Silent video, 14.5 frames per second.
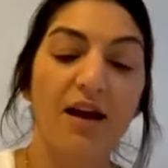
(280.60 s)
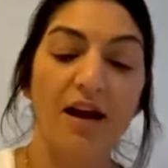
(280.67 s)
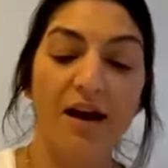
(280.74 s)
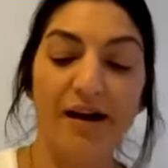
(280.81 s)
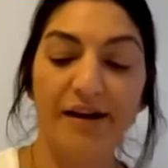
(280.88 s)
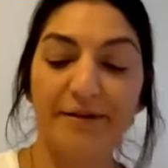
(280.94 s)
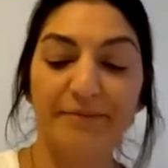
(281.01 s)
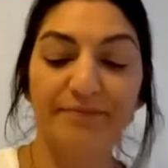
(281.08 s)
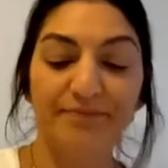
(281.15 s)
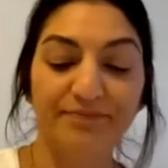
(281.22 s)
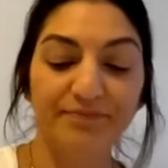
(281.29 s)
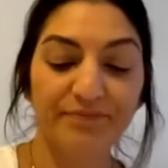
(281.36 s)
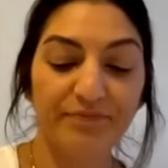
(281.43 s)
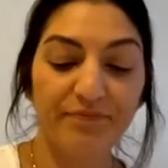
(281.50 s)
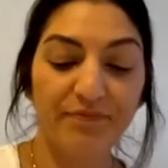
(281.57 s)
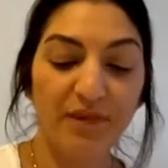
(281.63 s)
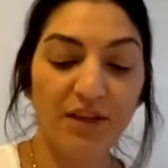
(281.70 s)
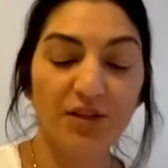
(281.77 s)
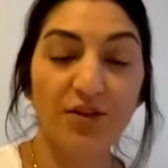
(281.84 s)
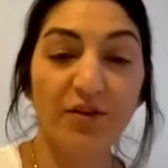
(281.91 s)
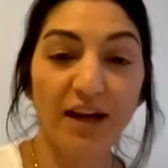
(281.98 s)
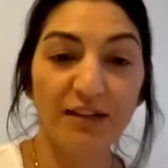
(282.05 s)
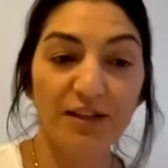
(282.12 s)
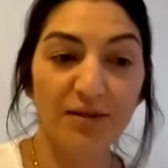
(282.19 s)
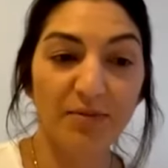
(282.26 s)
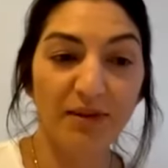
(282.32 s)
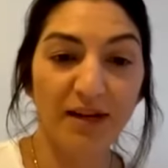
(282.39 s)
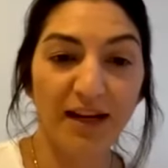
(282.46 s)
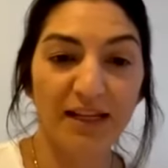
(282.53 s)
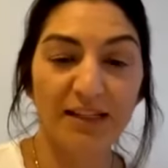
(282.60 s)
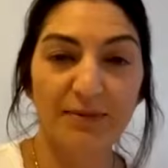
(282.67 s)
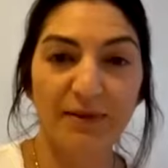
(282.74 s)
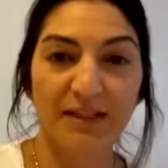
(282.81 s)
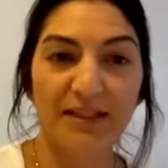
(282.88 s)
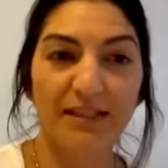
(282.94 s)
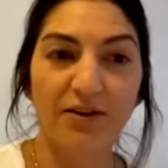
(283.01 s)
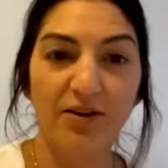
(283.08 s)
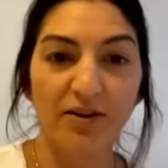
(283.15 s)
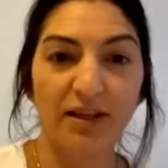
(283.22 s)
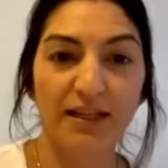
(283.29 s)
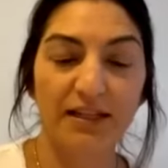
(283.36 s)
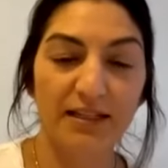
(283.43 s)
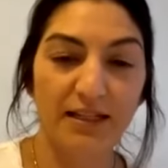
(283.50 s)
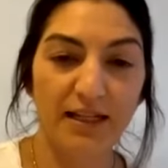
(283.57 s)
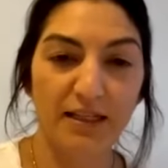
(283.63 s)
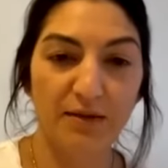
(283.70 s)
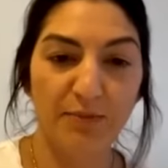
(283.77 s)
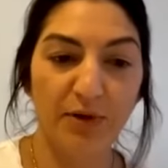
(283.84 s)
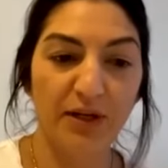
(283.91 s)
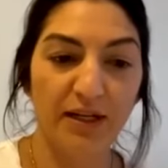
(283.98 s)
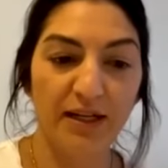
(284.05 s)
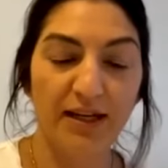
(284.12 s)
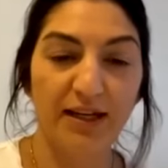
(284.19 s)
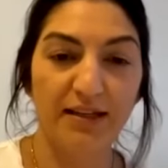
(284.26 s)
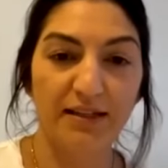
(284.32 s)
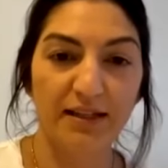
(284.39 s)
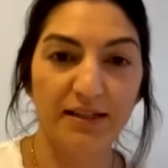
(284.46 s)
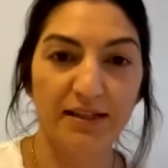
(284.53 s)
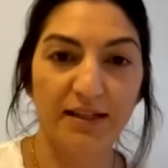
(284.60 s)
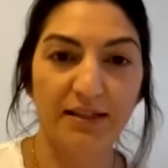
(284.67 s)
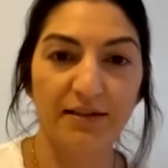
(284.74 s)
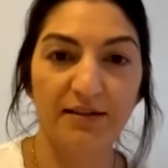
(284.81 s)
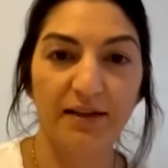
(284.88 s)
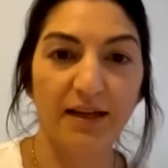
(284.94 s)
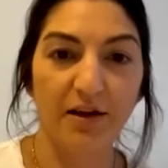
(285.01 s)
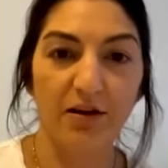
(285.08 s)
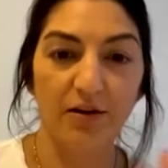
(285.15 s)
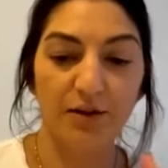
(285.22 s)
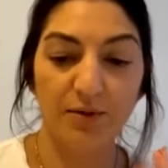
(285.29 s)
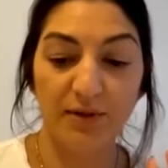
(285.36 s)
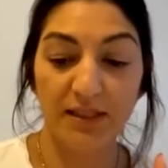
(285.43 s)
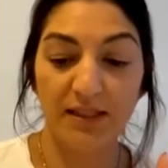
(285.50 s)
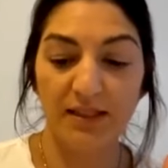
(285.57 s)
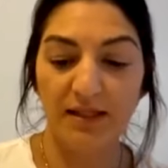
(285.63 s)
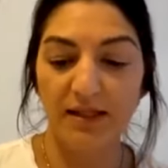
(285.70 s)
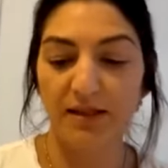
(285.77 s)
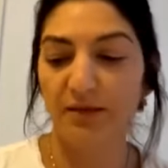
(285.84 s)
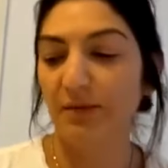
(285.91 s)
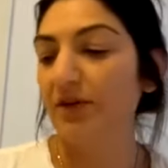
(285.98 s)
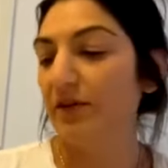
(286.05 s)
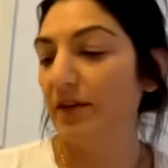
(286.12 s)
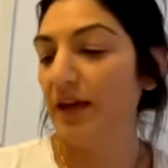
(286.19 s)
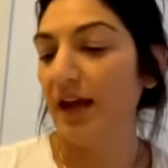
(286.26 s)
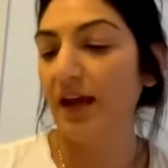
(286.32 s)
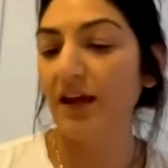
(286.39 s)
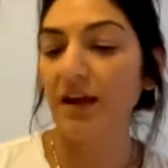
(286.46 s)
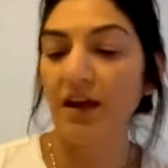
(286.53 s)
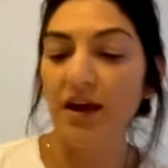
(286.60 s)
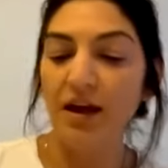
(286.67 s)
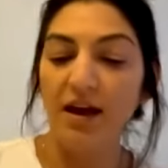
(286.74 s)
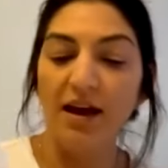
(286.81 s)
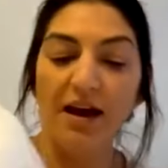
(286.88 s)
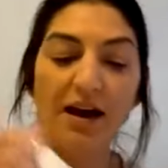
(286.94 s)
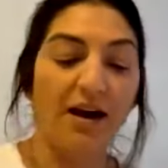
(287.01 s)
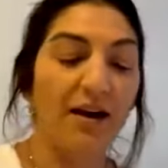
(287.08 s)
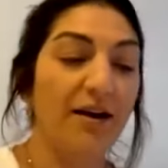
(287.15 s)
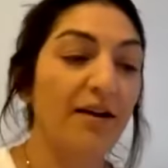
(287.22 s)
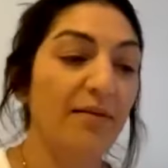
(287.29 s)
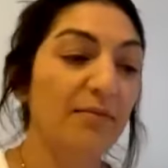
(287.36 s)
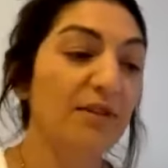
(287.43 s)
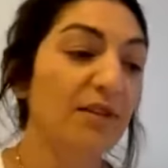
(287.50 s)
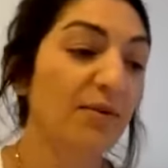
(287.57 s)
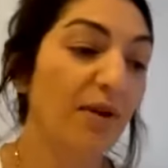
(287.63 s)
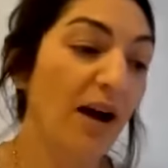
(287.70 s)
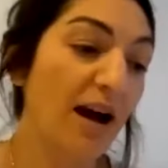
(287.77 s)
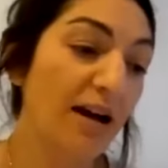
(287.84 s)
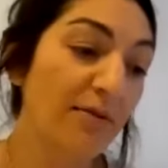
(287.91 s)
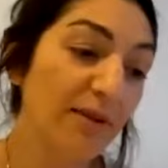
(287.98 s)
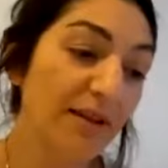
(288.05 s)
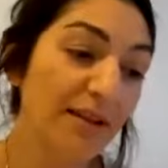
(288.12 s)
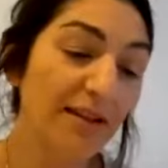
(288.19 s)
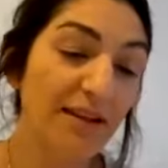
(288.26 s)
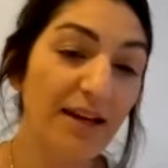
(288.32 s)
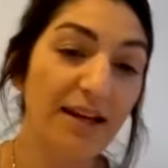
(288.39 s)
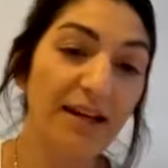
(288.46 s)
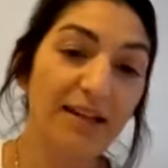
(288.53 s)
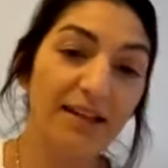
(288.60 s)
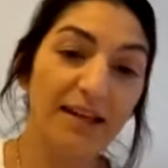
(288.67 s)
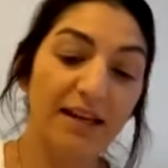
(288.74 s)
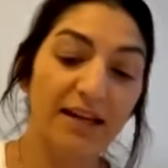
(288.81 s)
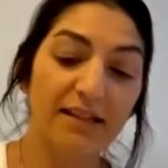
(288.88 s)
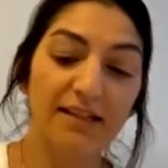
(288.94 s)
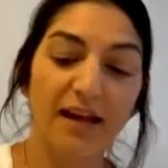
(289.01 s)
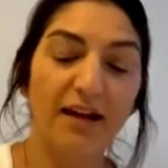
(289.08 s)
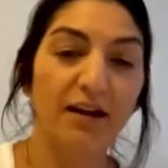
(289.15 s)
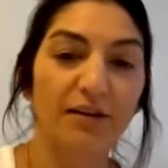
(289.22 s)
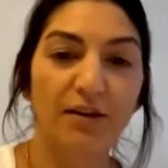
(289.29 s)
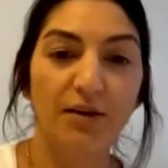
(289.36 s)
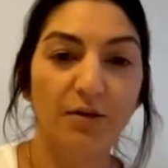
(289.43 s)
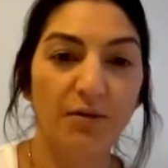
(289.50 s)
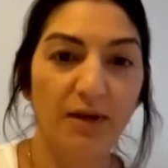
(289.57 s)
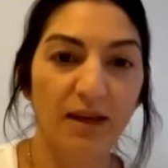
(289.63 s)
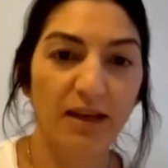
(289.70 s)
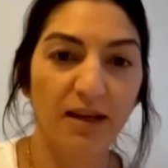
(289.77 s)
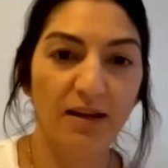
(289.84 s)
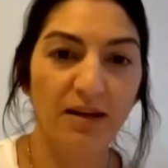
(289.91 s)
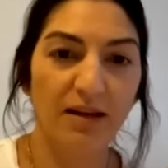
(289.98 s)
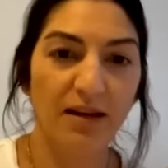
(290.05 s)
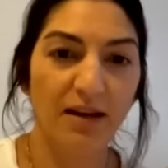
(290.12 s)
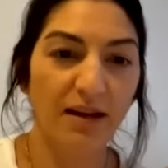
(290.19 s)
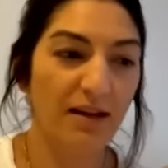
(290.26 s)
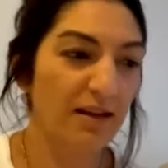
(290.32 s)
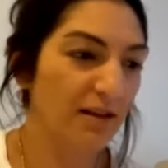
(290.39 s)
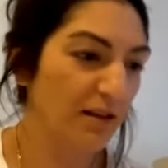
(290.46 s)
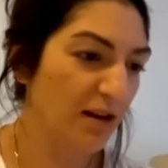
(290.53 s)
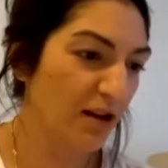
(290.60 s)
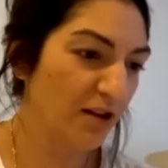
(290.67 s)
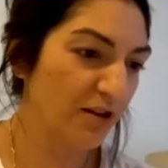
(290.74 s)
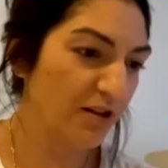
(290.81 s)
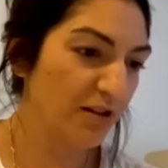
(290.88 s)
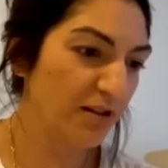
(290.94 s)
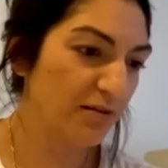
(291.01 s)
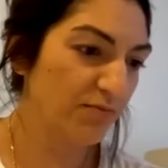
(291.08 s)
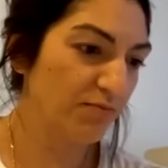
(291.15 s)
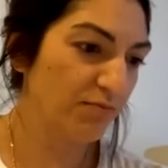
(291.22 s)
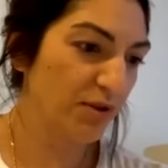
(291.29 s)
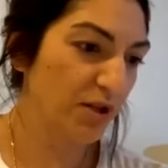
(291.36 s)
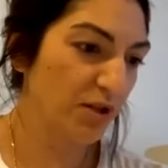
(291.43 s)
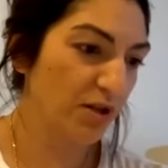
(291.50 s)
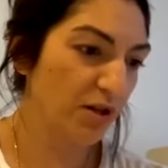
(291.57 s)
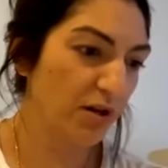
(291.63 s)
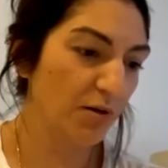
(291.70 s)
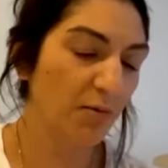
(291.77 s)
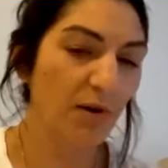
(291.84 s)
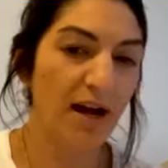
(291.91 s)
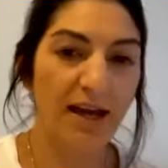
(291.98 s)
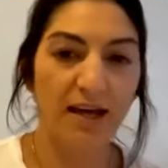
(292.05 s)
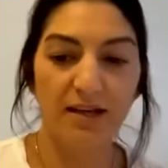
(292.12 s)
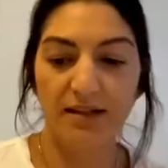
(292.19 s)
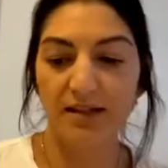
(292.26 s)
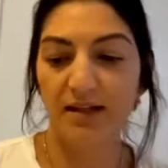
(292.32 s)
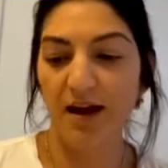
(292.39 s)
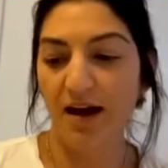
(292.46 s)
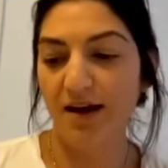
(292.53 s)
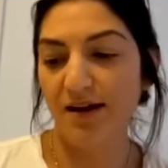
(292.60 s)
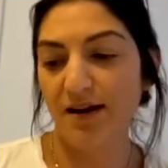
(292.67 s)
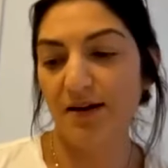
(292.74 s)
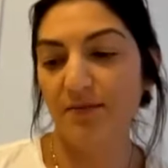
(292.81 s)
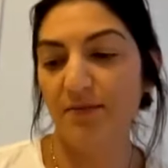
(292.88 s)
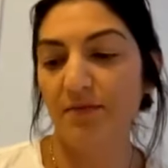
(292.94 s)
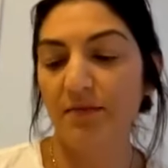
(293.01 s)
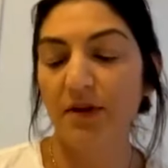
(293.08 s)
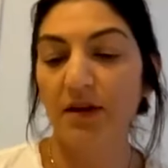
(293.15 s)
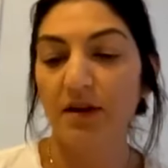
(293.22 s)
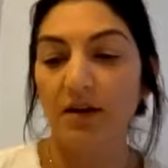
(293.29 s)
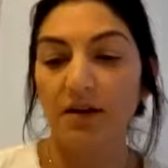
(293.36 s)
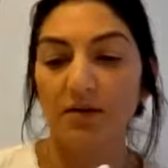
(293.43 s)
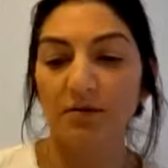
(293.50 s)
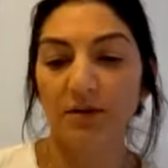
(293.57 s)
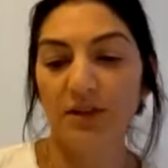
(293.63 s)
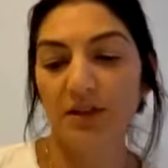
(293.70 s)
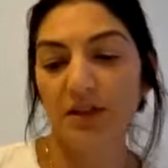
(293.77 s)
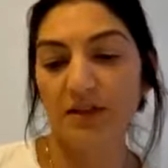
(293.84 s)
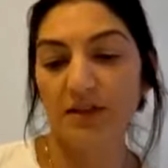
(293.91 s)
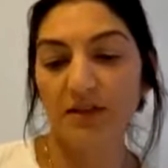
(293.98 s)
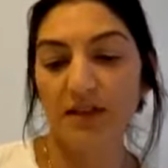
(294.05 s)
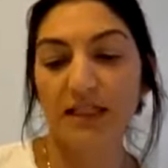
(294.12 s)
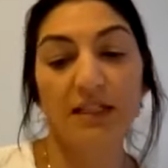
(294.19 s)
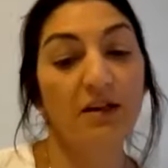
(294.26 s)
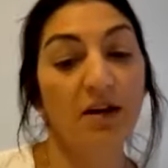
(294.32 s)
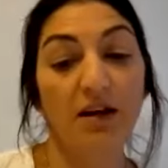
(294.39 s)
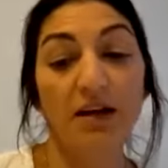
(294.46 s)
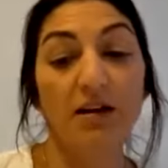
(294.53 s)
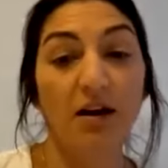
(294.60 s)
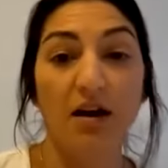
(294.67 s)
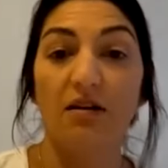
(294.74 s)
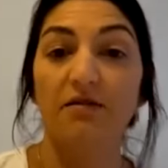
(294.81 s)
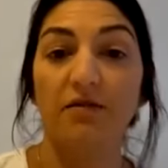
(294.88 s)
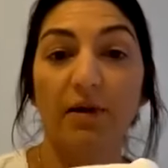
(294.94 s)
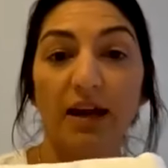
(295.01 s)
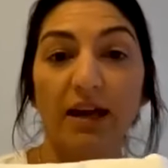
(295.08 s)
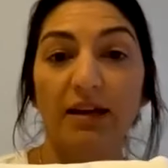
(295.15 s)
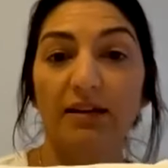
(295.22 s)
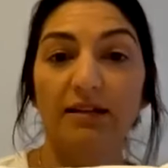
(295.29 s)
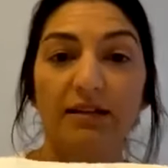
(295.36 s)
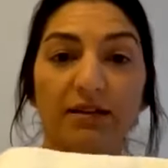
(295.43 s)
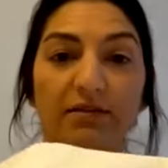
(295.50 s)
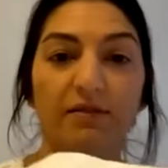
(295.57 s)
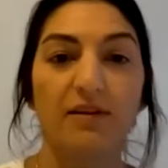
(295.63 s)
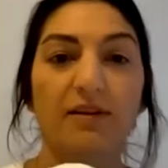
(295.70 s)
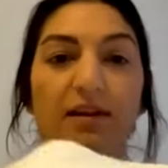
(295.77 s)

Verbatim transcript: Um, so that's super nice because it all like stays put and doesn't get all twisted in the middle of the night. Um, so I really like this. I got the queen, and I think the color is pure white, um, which it's it's not an off white. It's definitely